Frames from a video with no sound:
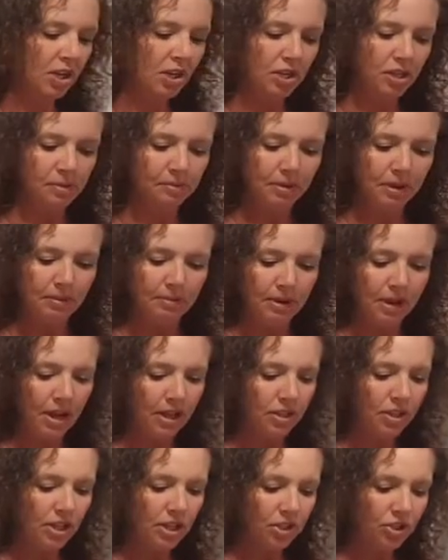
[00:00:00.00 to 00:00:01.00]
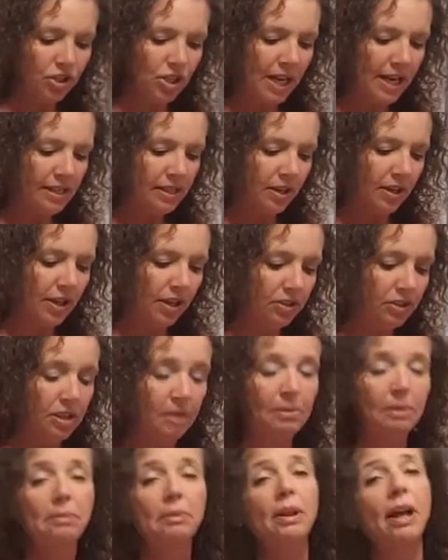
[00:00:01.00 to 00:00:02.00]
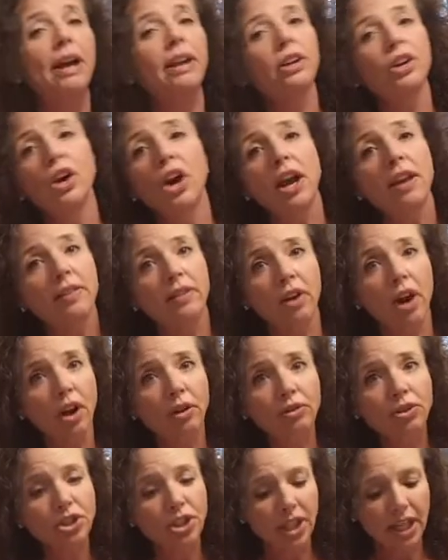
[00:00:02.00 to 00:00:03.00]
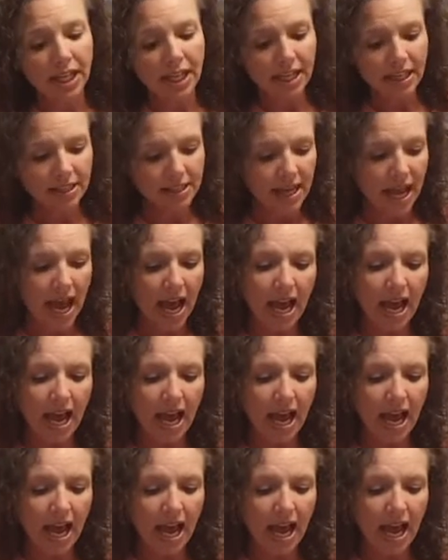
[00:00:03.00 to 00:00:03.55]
You just put a bunch of this cheese on here. Some people like to grate their own cheese.